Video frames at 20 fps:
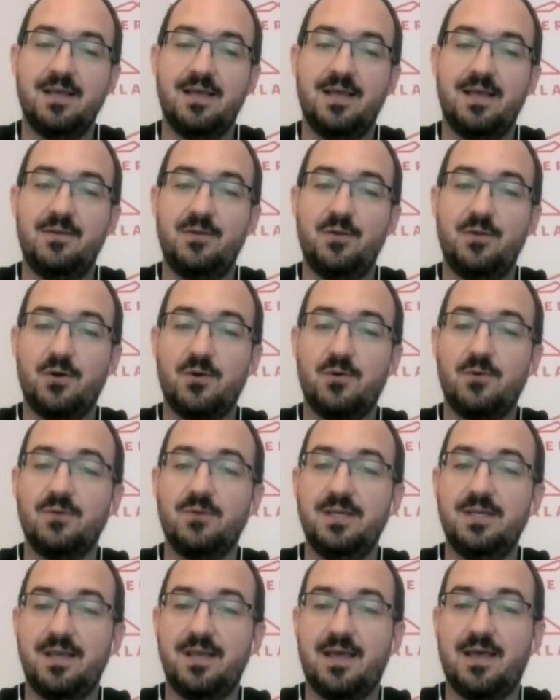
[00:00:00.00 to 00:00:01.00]
And not
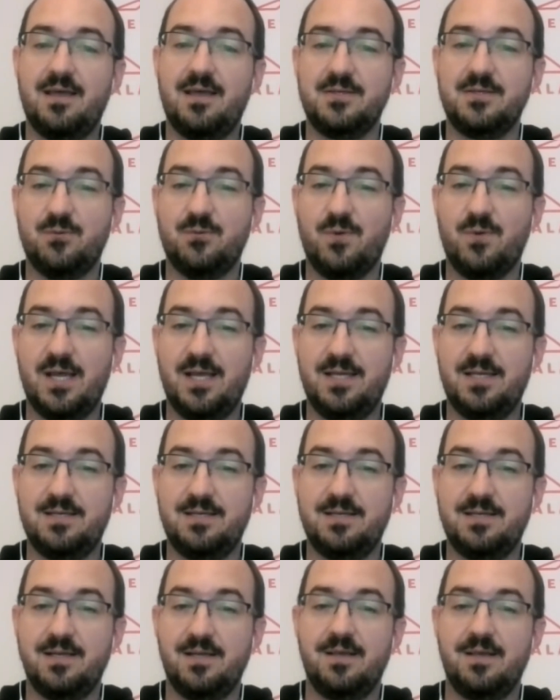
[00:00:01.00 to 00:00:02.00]
only
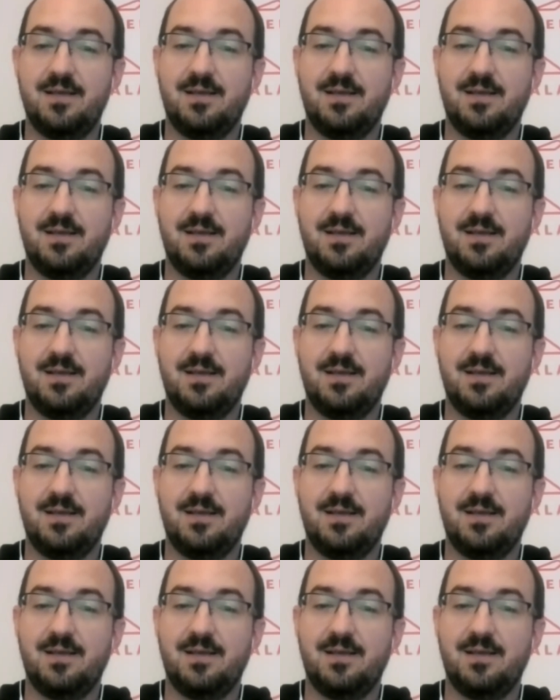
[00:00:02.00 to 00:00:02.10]
end-to-end